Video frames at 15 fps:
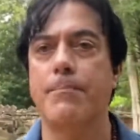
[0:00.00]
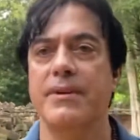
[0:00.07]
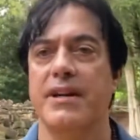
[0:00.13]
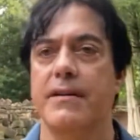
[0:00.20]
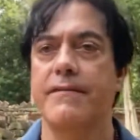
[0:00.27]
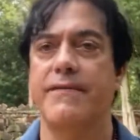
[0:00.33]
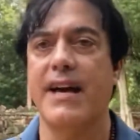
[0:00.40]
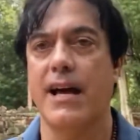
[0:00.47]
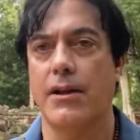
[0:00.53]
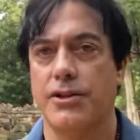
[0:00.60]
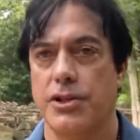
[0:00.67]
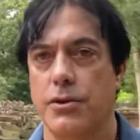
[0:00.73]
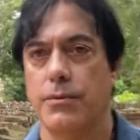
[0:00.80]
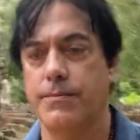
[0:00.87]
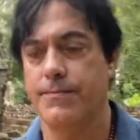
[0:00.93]
in
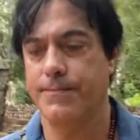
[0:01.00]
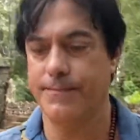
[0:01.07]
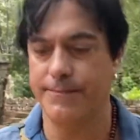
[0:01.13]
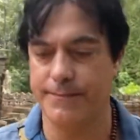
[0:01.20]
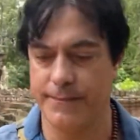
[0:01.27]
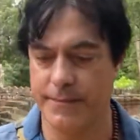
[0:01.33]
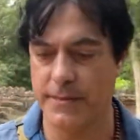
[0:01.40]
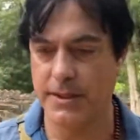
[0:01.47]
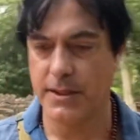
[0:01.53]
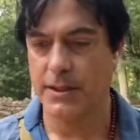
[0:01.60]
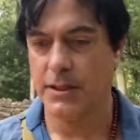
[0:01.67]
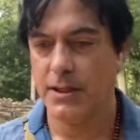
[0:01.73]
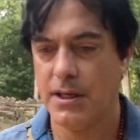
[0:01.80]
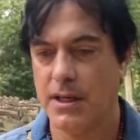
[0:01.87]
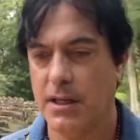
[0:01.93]
value,
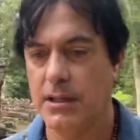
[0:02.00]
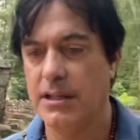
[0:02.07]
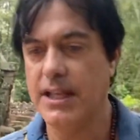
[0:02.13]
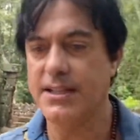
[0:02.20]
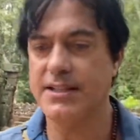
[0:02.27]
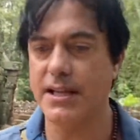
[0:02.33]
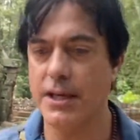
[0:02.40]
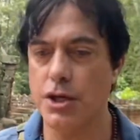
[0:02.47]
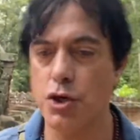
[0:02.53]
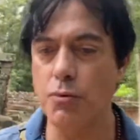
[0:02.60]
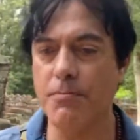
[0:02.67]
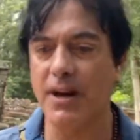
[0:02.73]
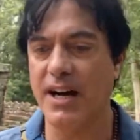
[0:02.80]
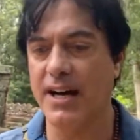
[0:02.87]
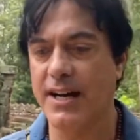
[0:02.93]
Let's say you
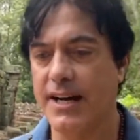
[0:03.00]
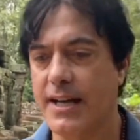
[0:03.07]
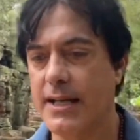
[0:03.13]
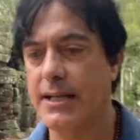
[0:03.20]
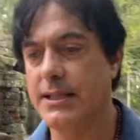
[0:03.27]
buy